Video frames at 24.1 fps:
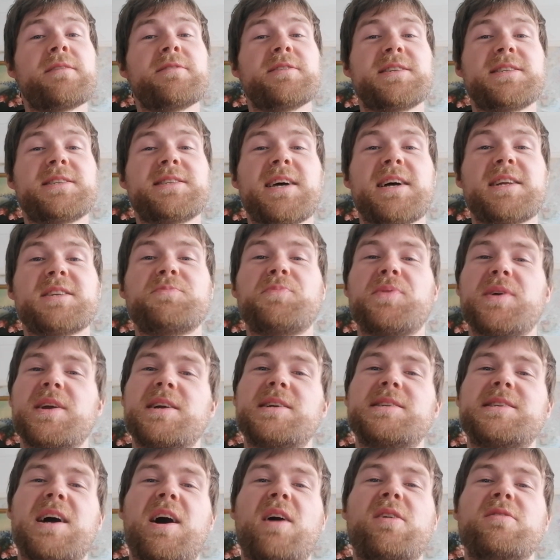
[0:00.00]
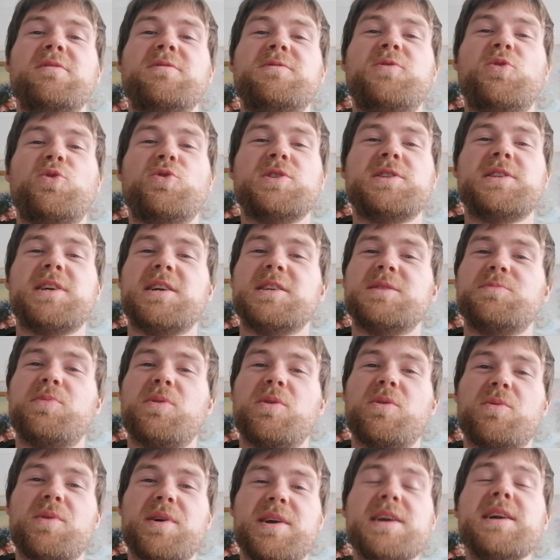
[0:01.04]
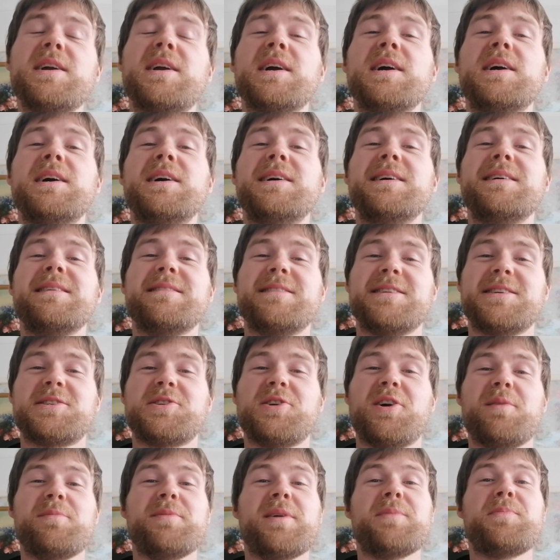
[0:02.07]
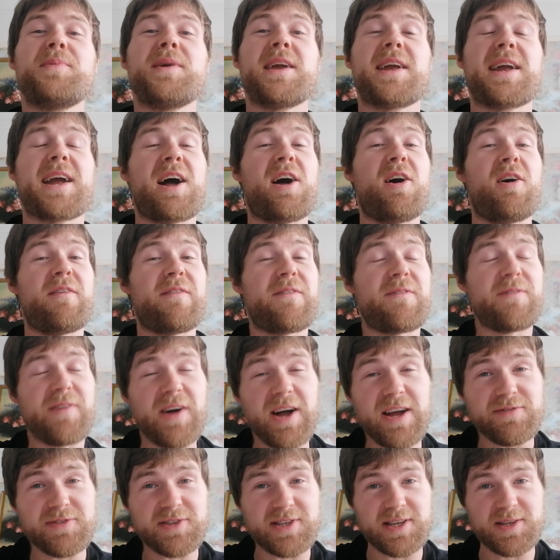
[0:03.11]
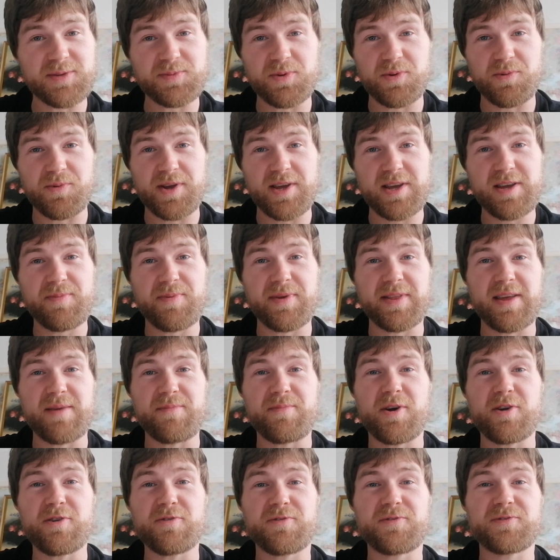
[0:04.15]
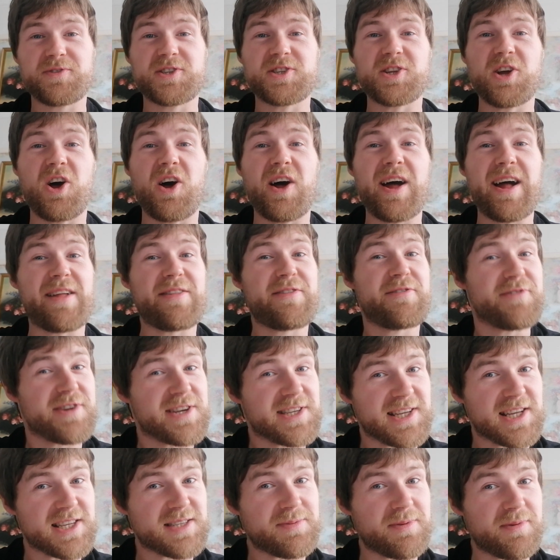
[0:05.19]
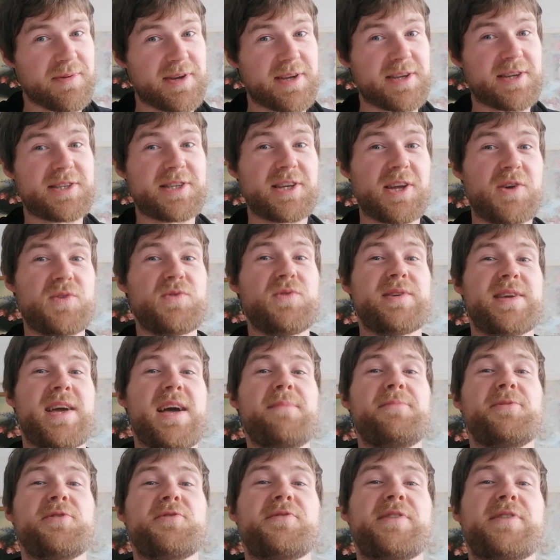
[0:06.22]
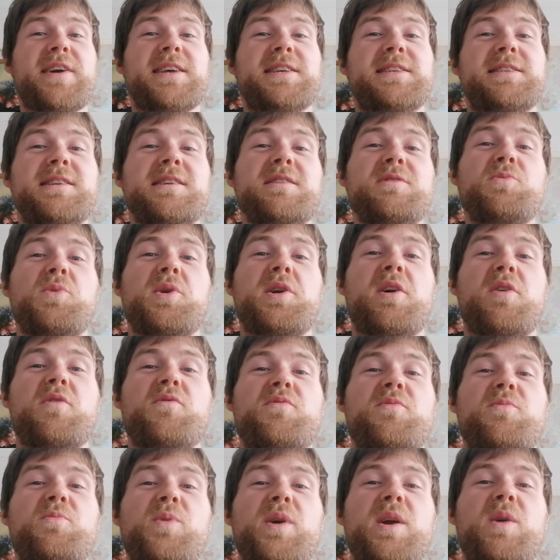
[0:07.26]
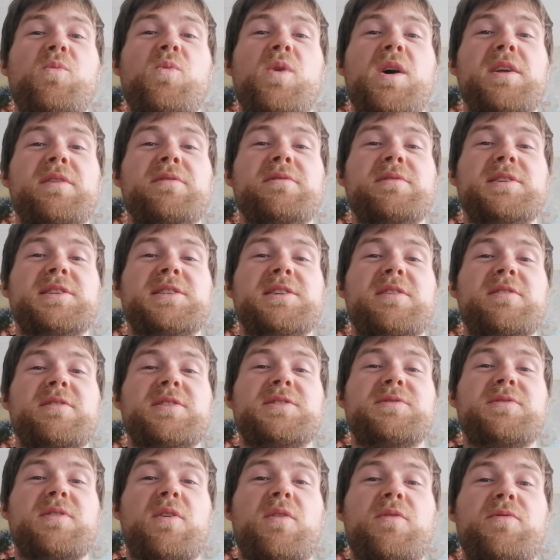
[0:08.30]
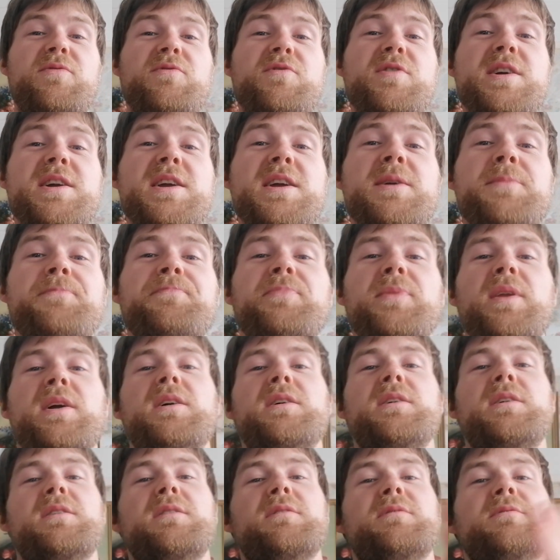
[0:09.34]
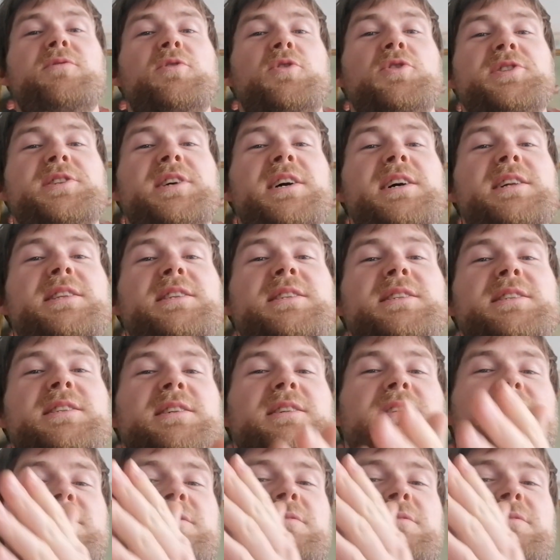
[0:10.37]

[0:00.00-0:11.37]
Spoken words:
the sets peaked out at 4 sets per week, this time they peak out at 5 sets per week, but they both start at 3 sets per week. So yeah, you guessed it. We go from week 1, sets of 3, 4 sets,